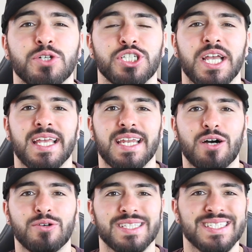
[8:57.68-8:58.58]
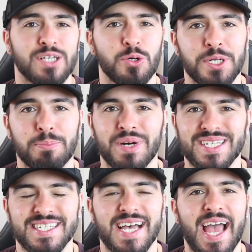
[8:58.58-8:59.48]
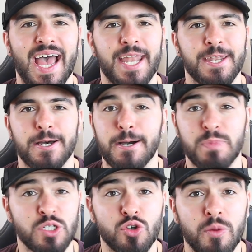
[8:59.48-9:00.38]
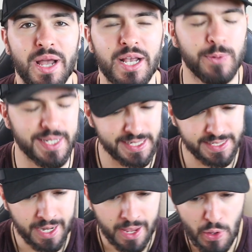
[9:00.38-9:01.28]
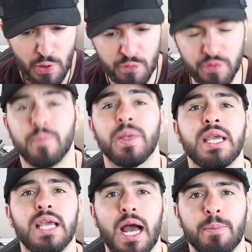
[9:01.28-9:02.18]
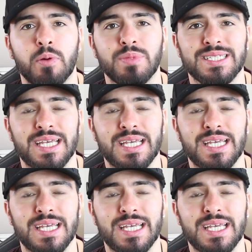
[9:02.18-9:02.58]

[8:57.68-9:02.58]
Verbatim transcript: for checking out this Golden Buzzer and um, let's talk about it quickly. For me, I'd probably